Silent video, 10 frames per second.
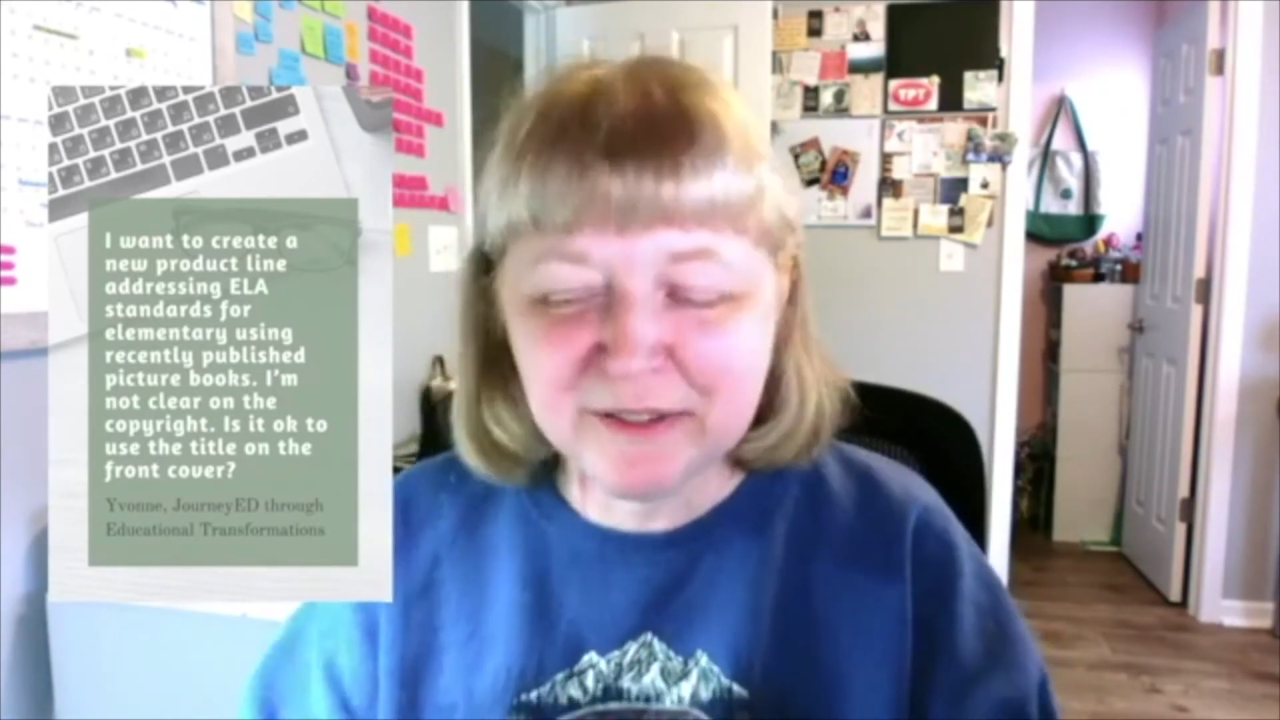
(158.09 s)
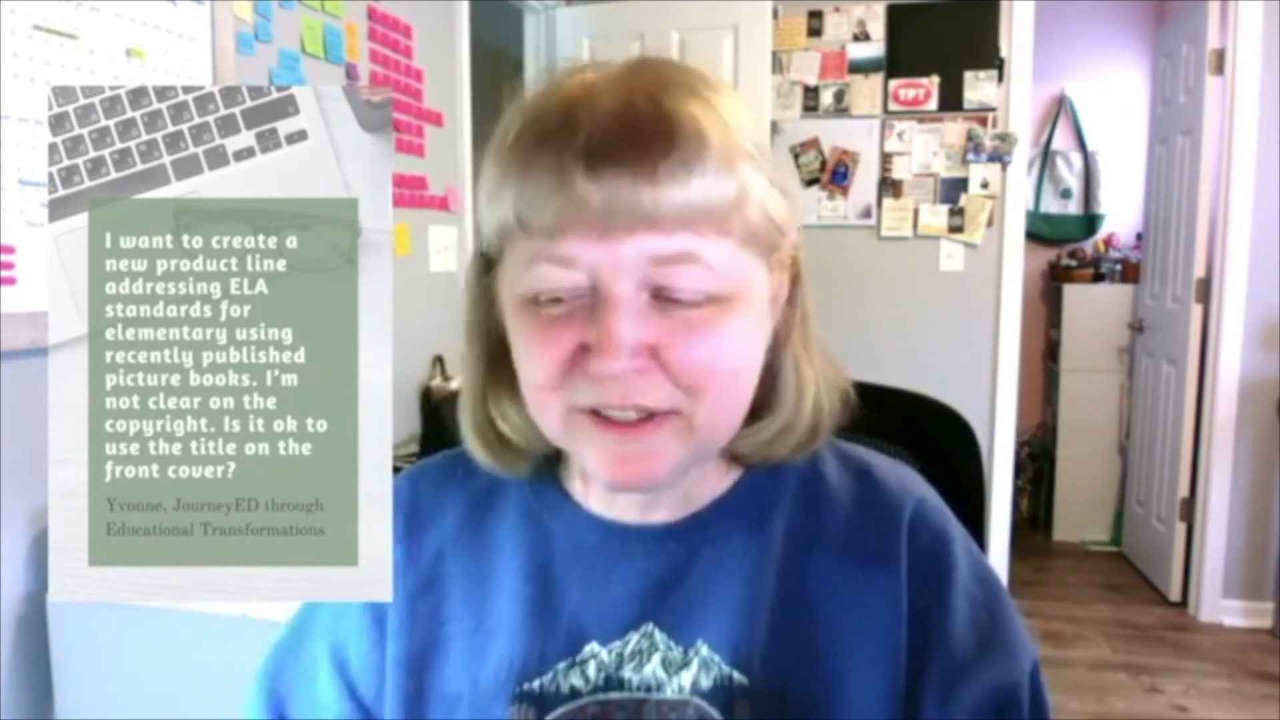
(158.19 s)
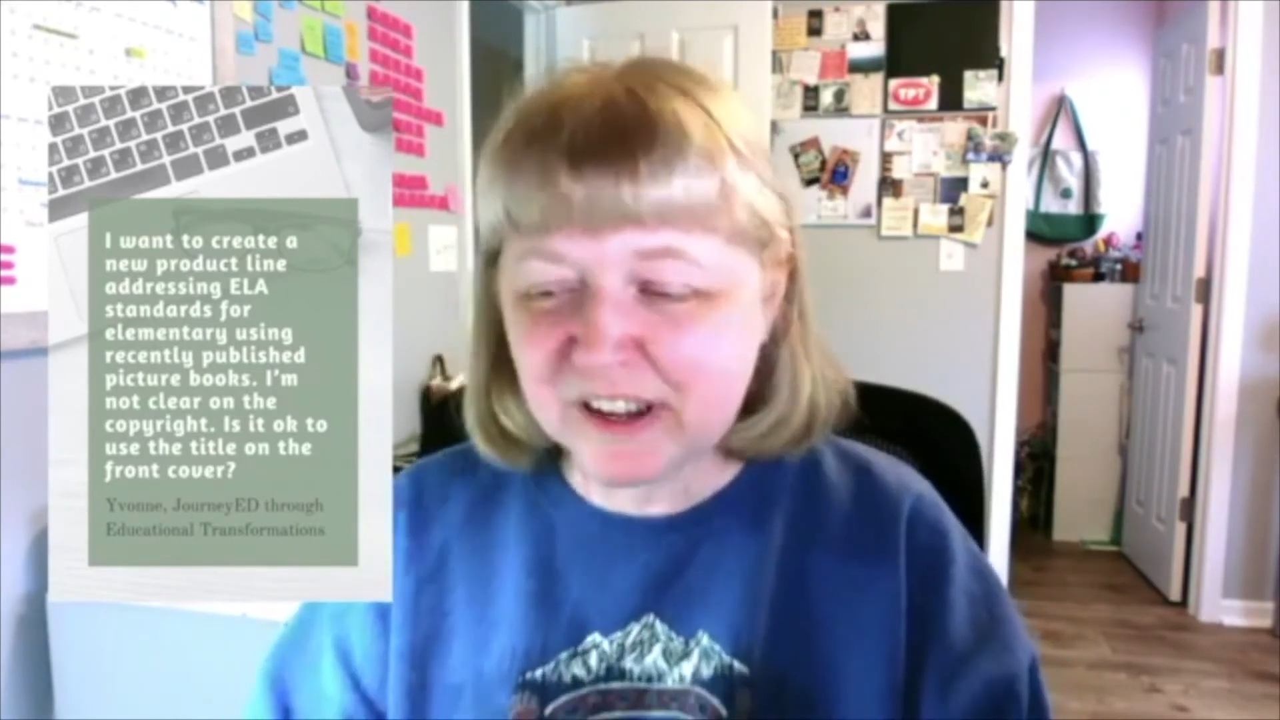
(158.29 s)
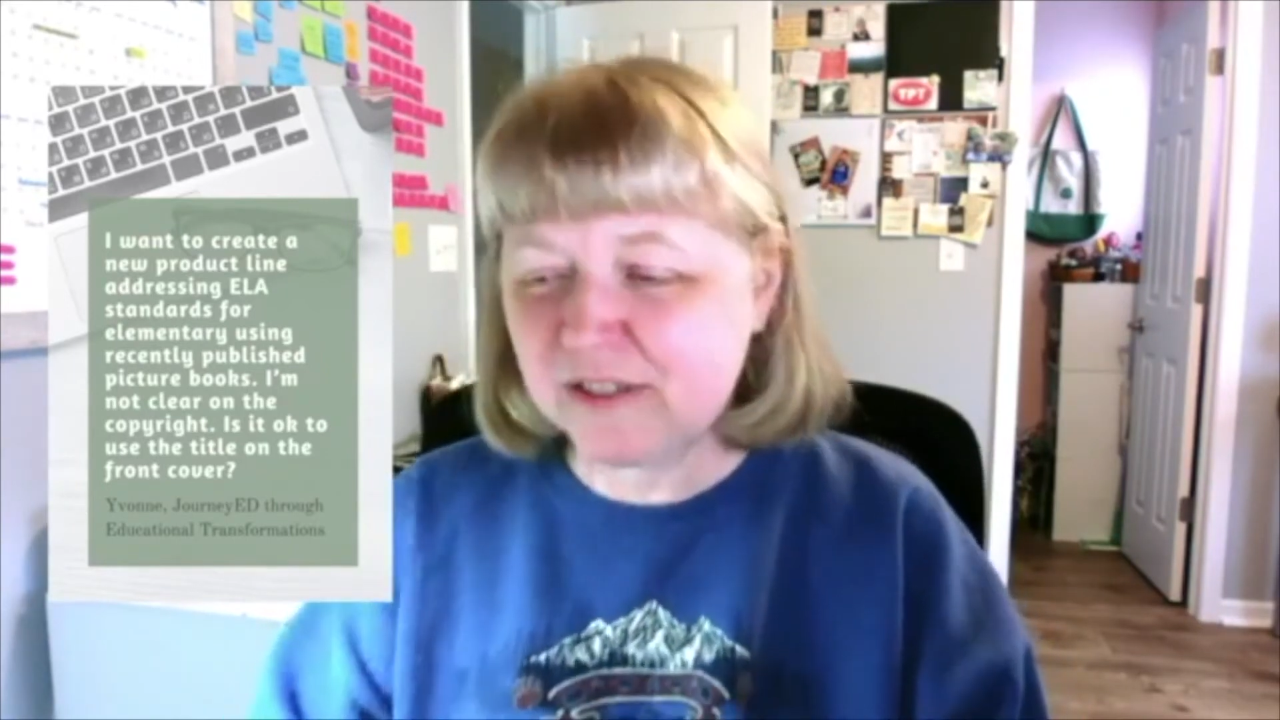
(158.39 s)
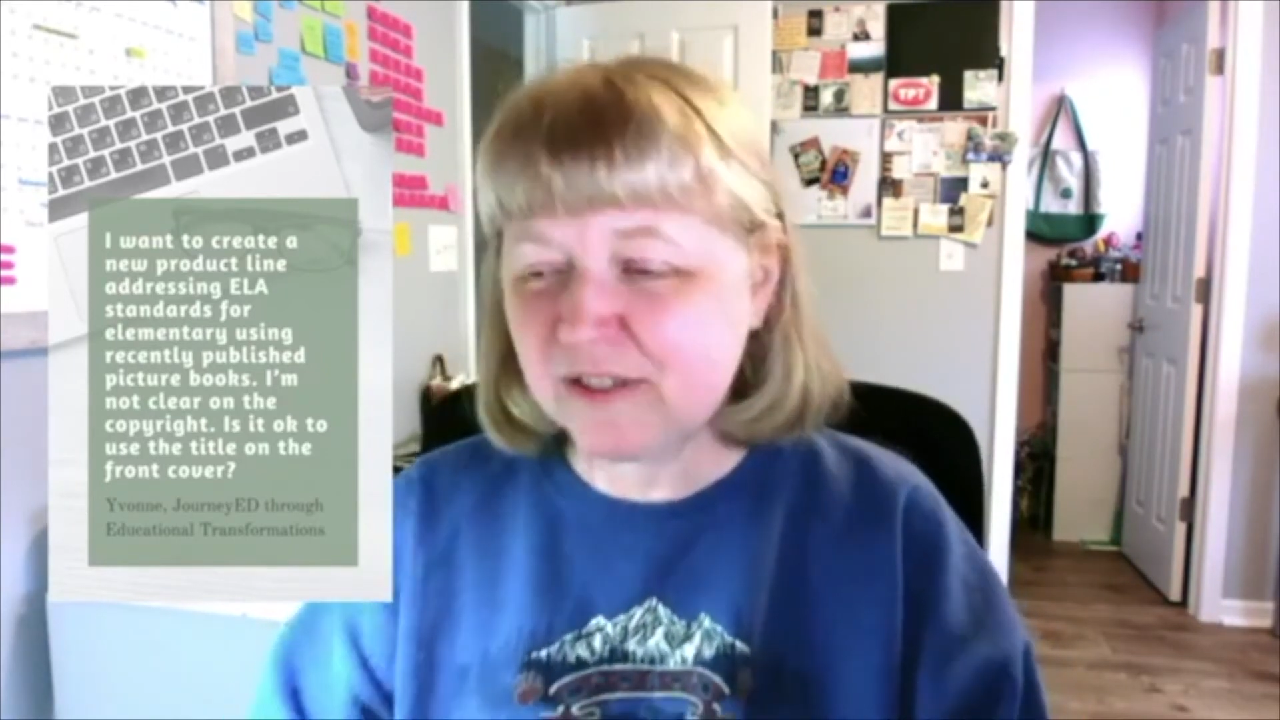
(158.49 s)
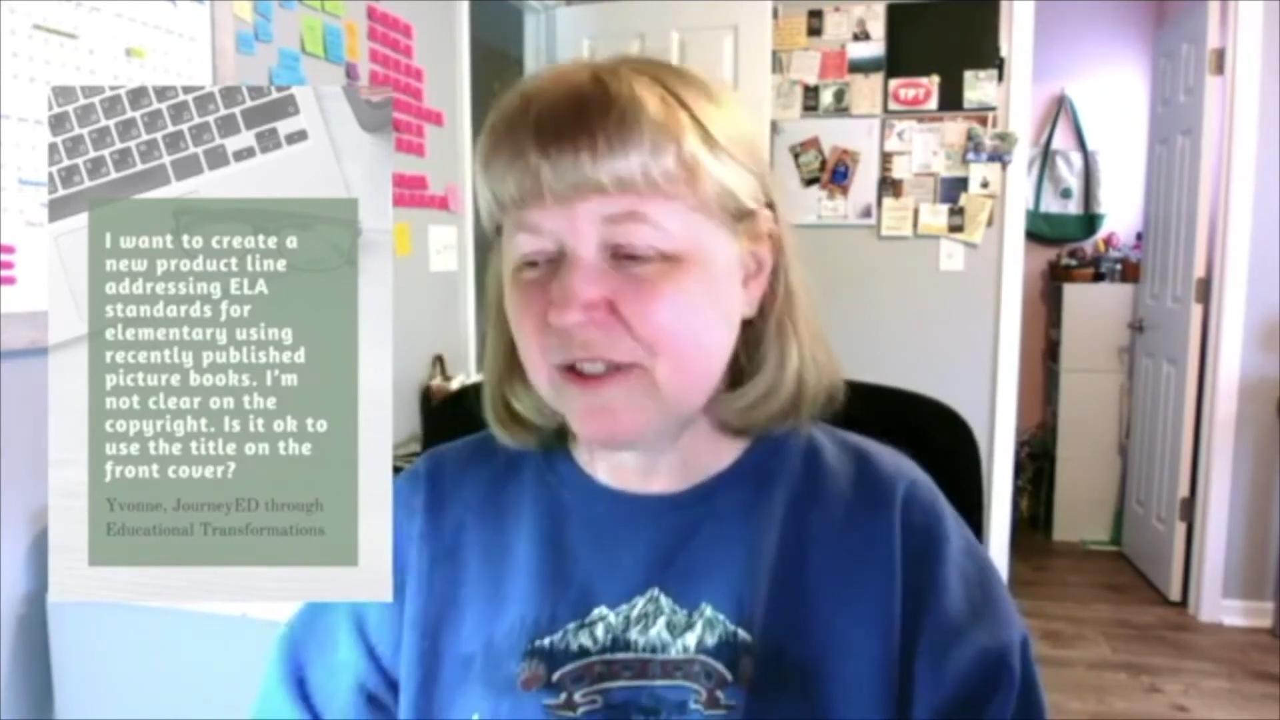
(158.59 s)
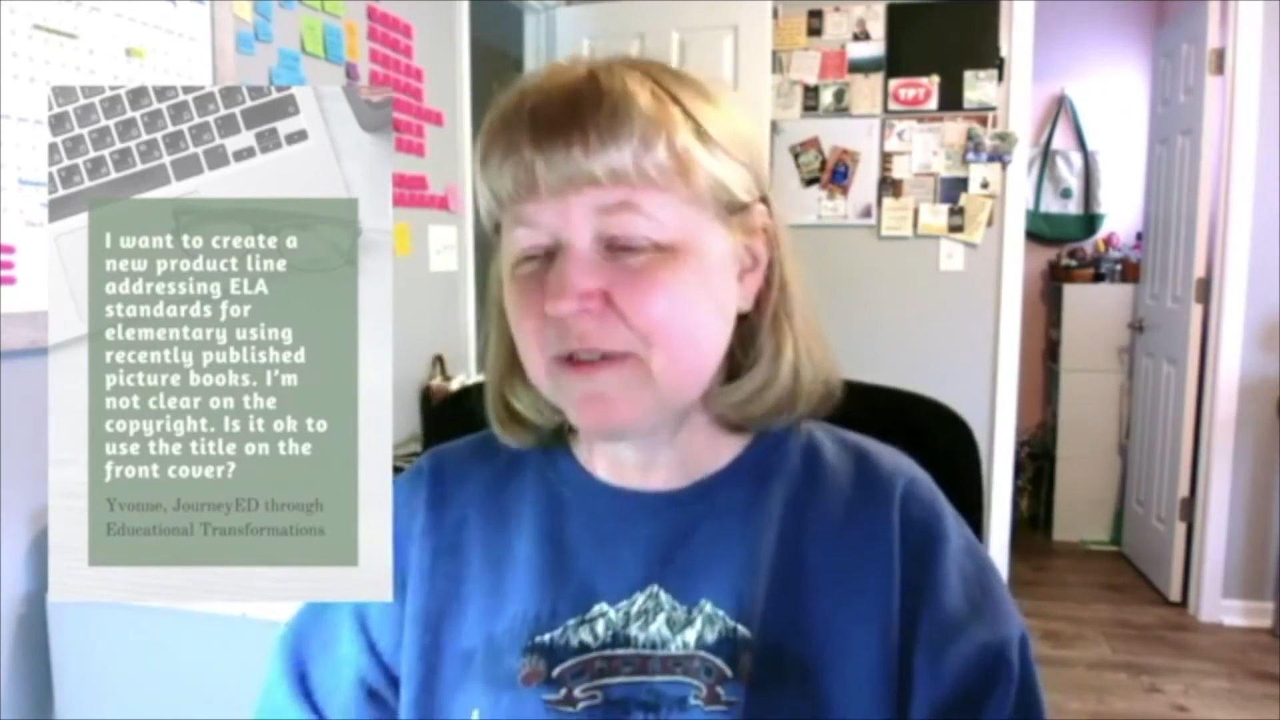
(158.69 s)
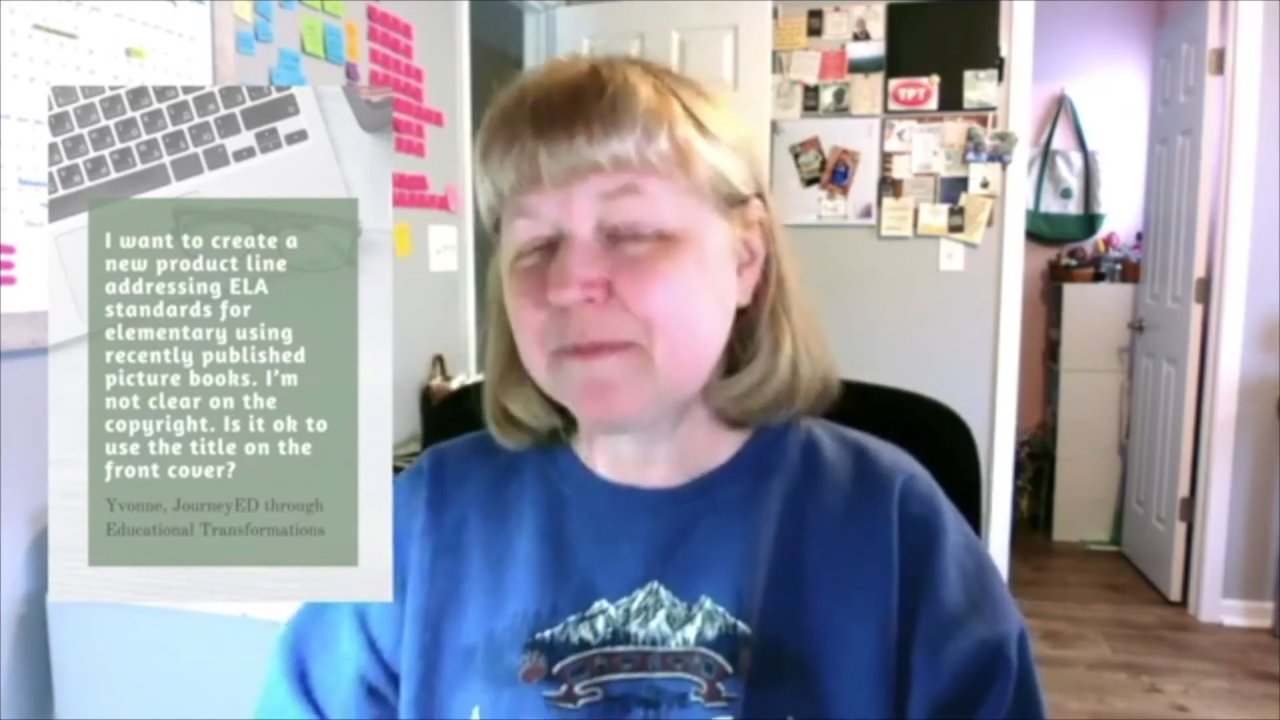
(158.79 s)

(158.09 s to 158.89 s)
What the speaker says: Dr. Seuss.